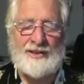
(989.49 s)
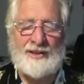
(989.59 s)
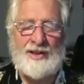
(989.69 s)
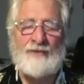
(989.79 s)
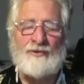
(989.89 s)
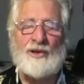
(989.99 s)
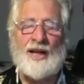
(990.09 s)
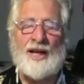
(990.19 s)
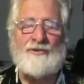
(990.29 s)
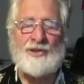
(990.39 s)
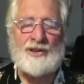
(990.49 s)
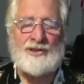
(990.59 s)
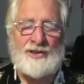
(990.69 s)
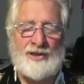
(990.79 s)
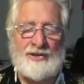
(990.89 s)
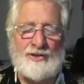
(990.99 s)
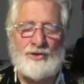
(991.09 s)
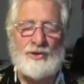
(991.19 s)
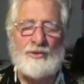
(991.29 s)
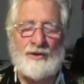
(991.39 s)
for life to continue to
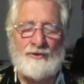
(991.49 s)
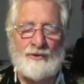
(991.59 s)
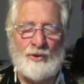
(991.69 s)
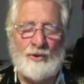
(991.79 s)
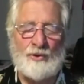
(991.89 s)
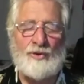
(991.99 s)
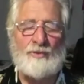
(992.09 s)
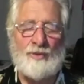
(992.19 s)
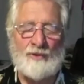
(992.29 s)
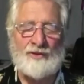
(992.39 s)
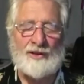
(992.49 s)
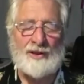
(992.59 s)
unfold perfectly.